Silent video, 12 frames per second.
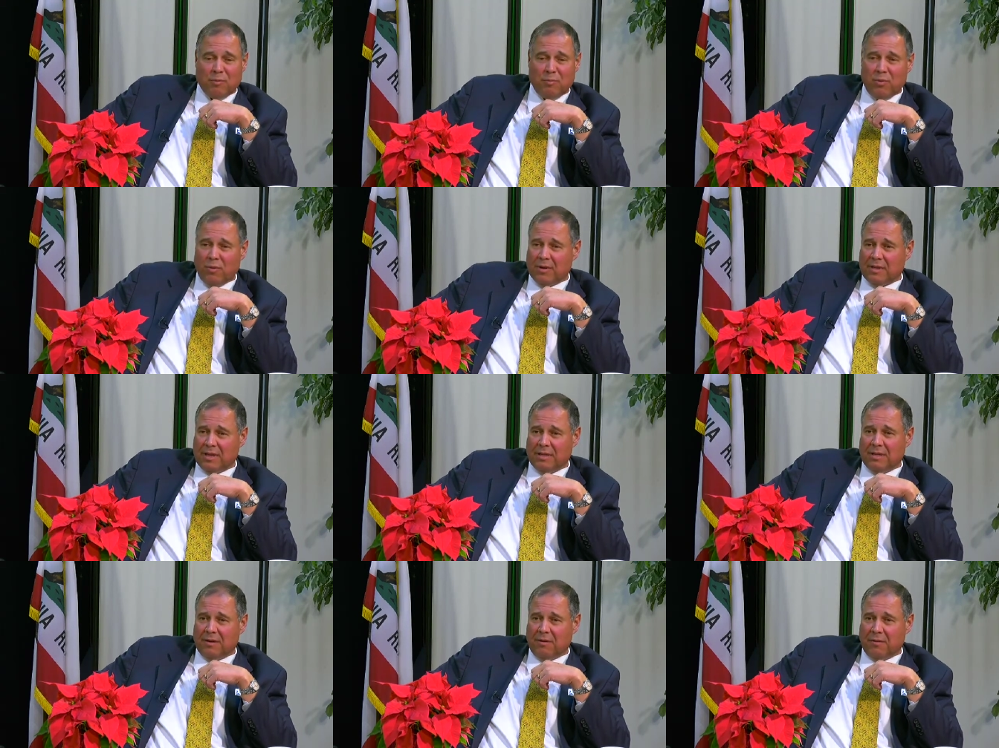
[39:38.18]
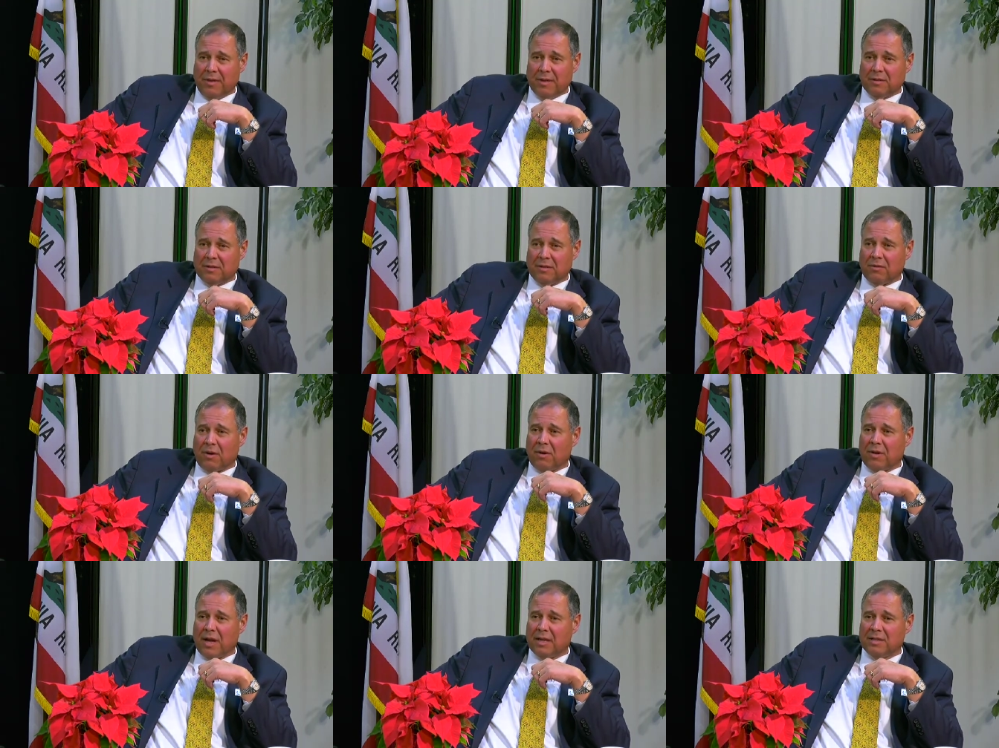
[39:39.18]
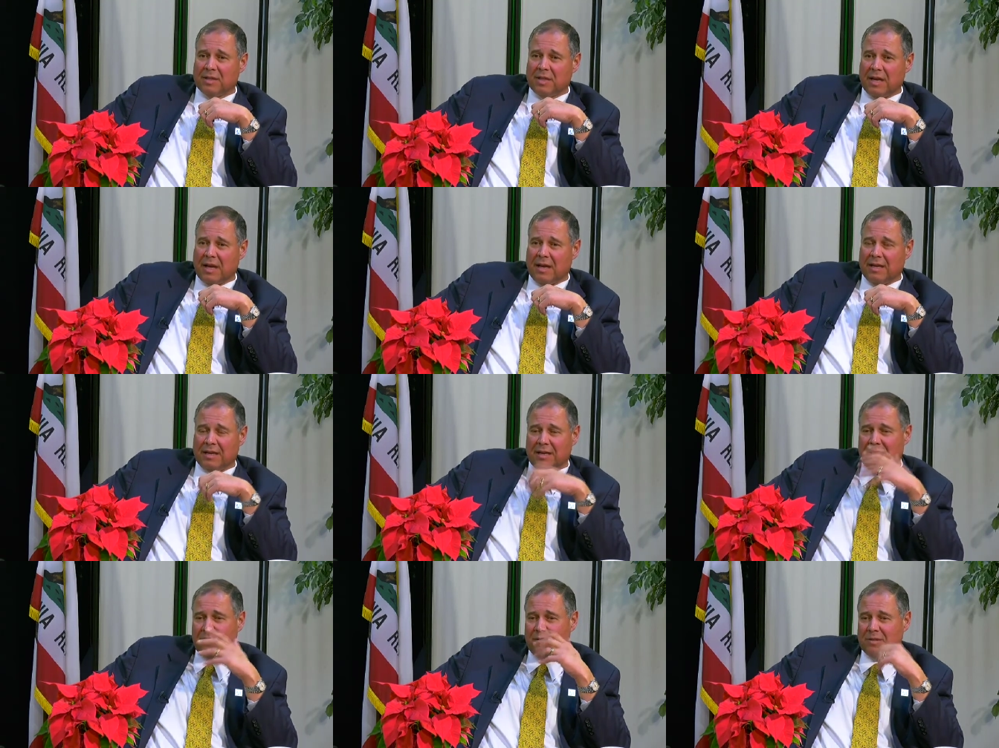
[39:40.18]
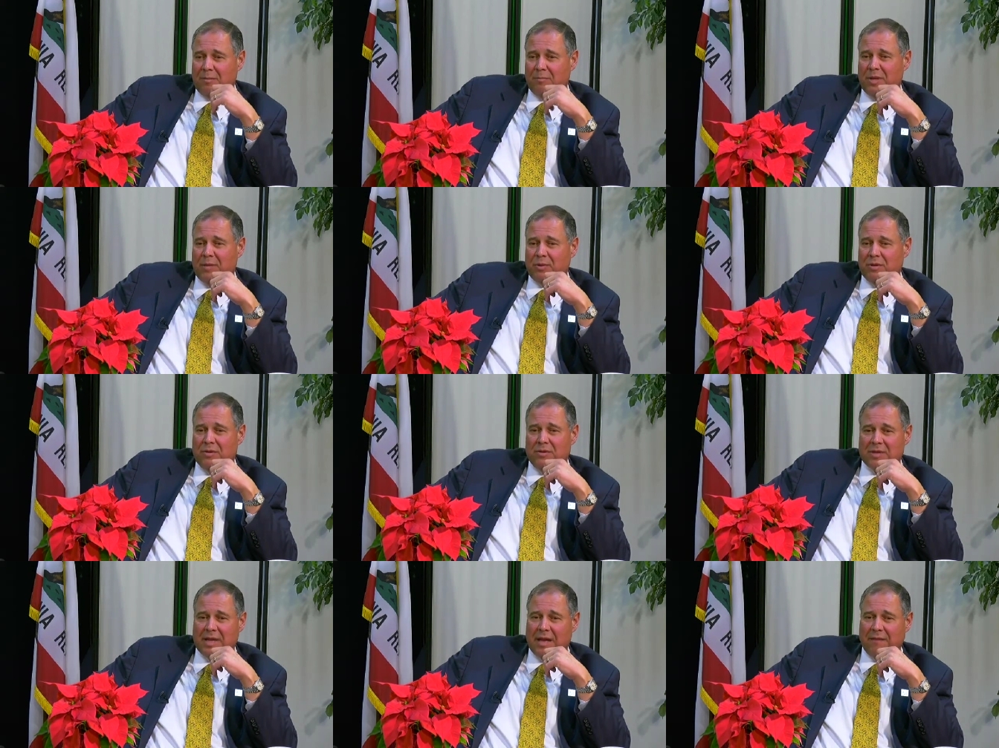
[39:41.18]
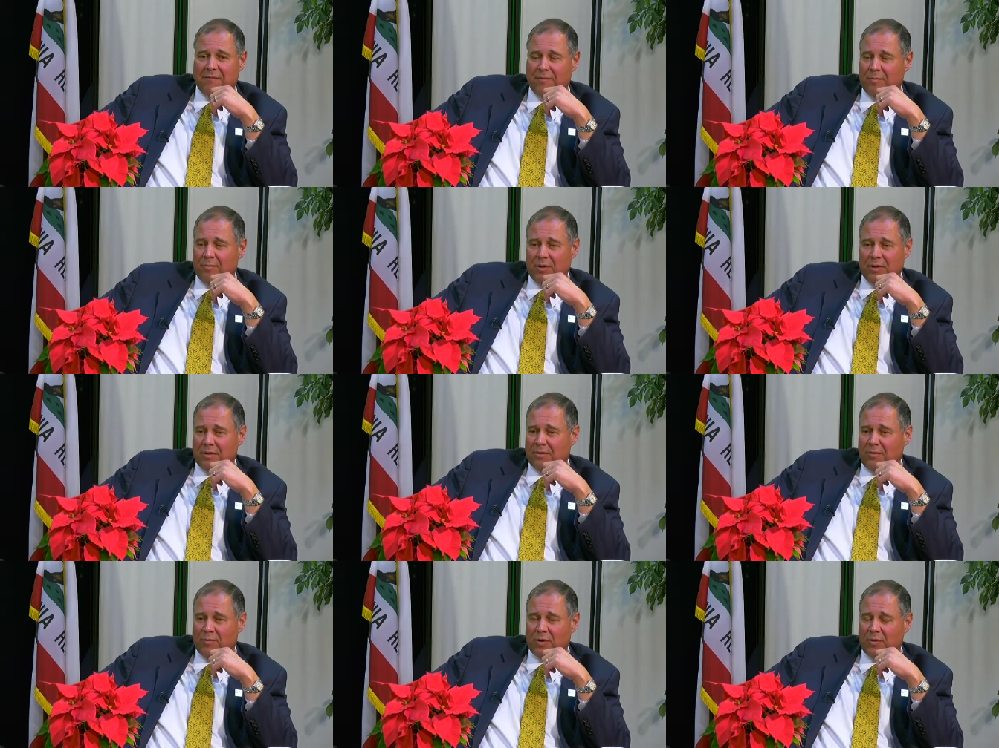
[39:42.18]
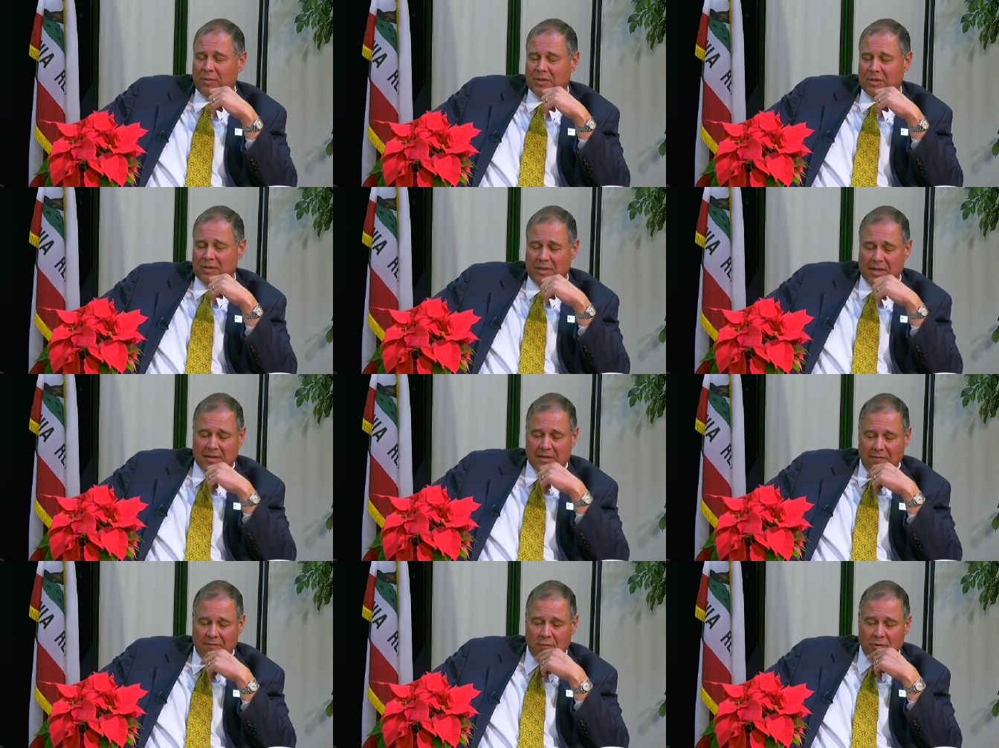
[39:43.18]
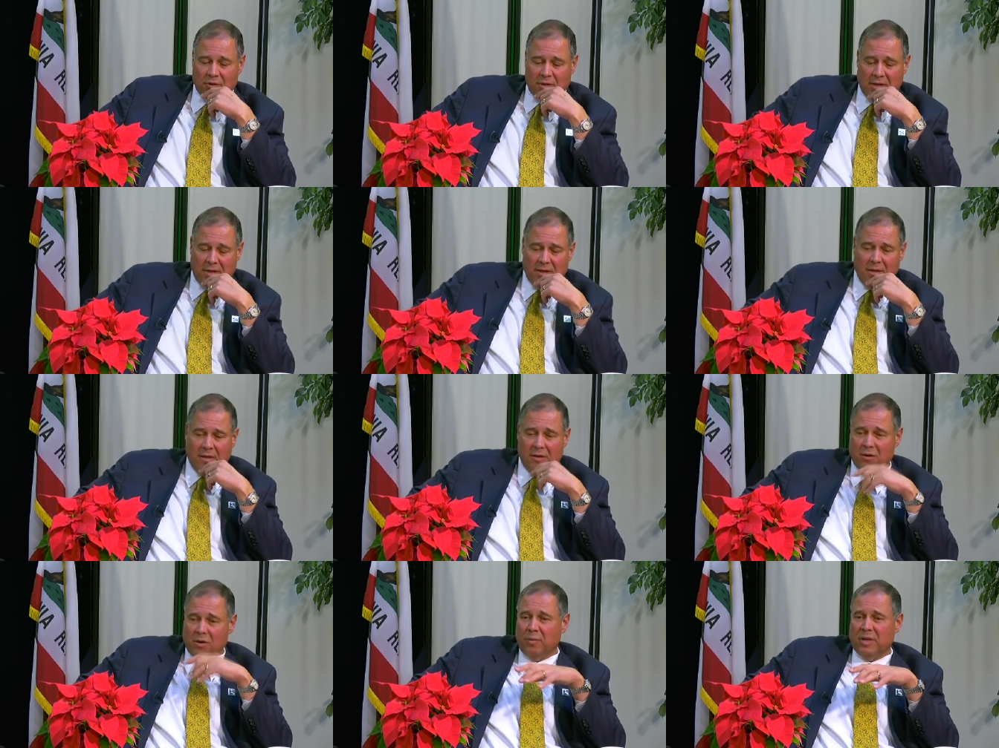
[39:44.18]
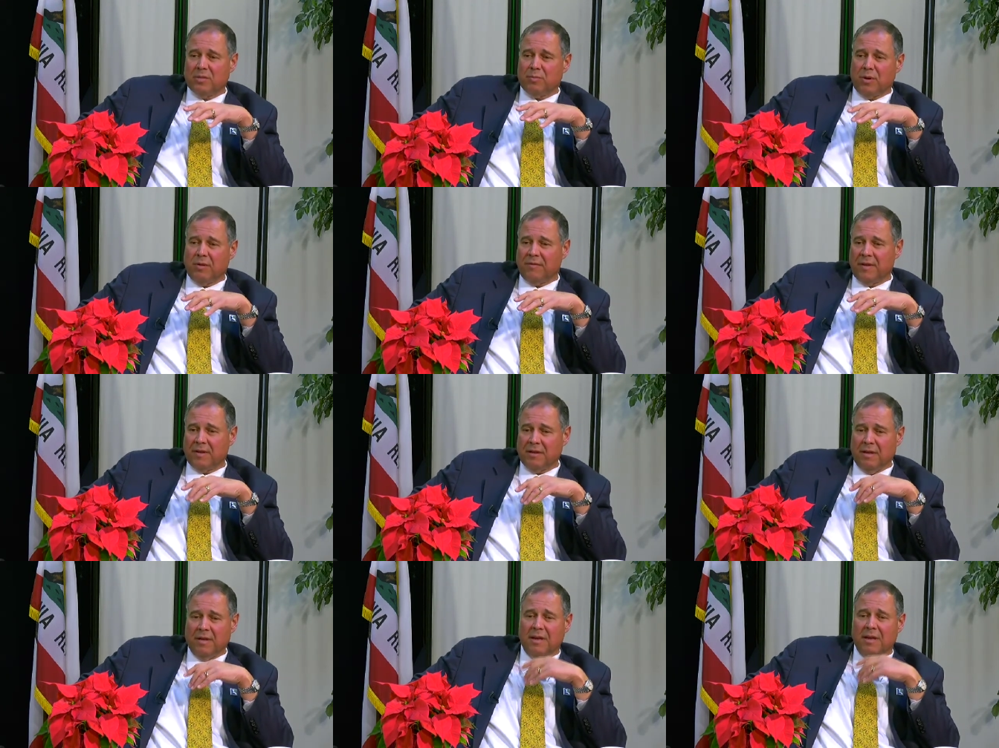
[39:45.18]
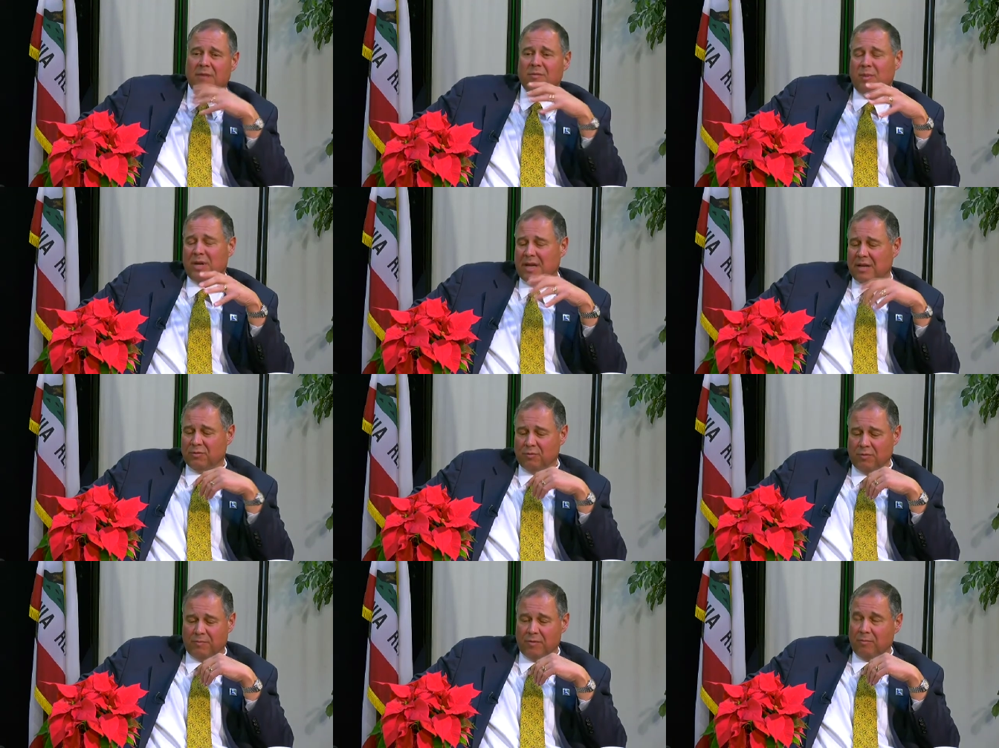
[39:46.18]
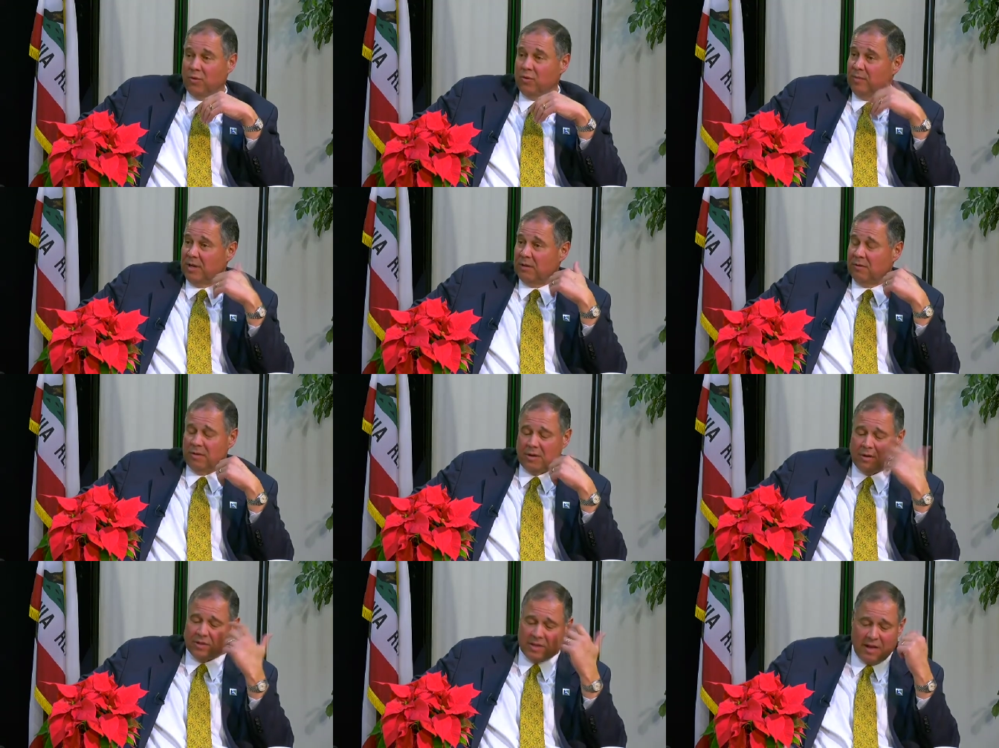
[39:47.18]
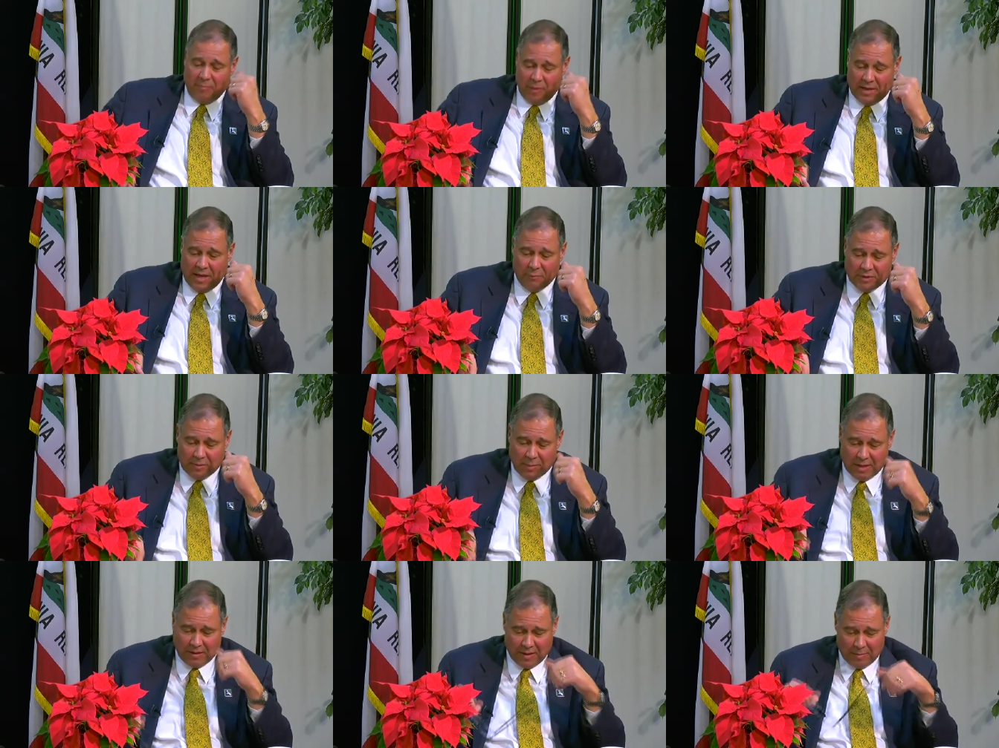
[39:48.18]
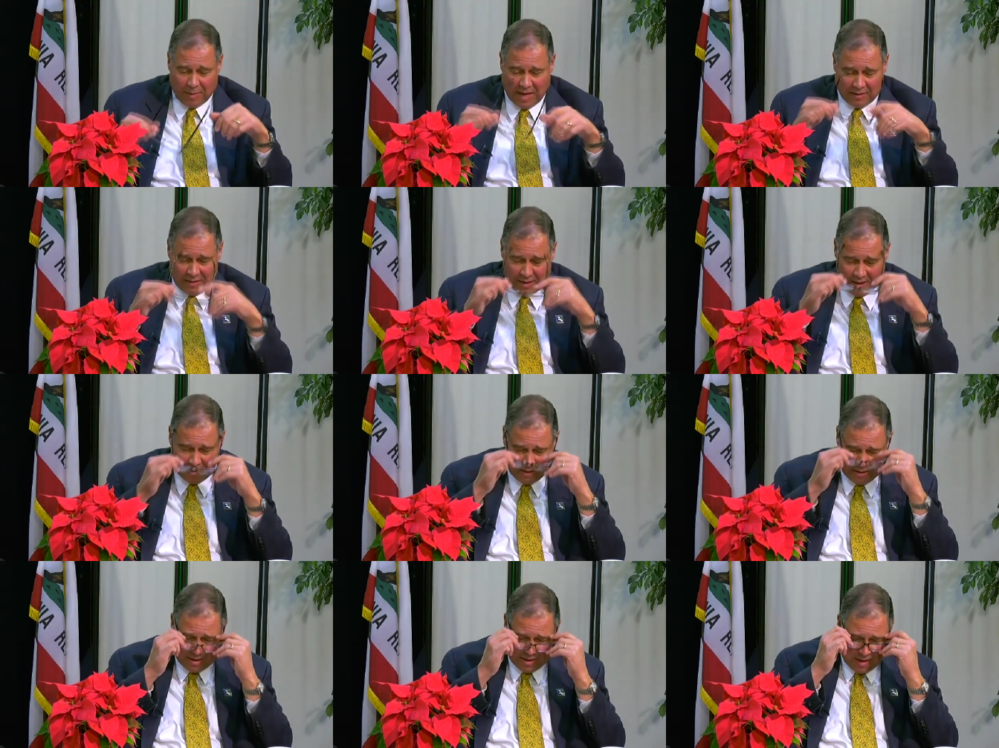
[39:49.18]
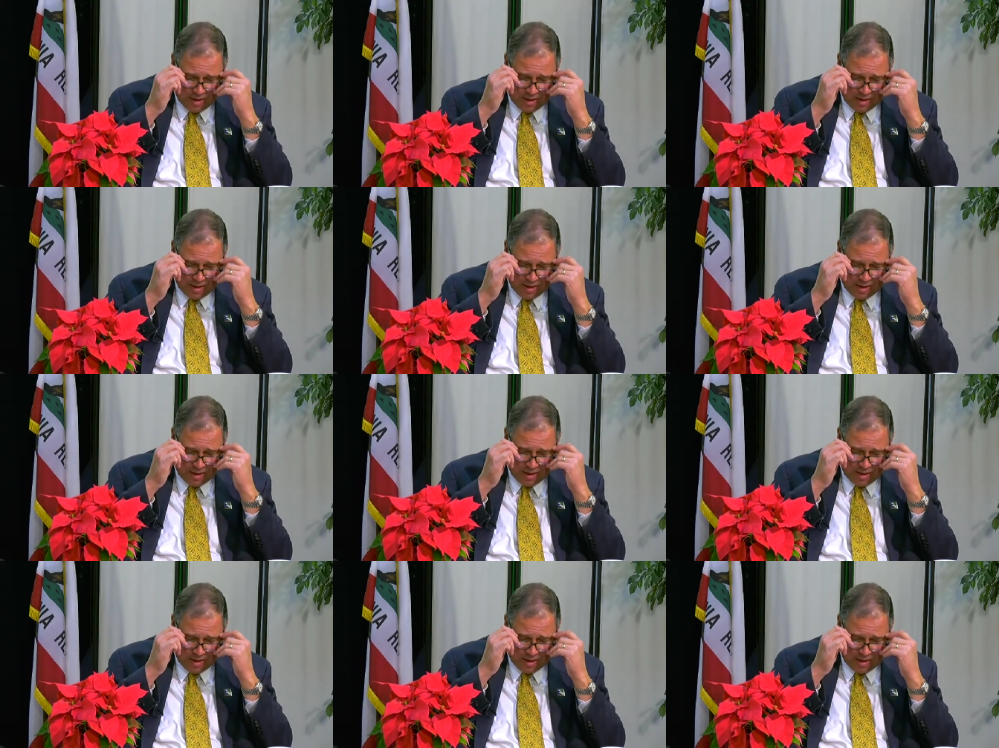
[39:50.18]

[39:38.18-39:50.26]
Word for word: to report that you know things there are not as chaotic, and you know some people use that for political purposes, and that's unfortunate. Nobody's perfect everybody has room for improvement, including our staff, but that was a big thing back then.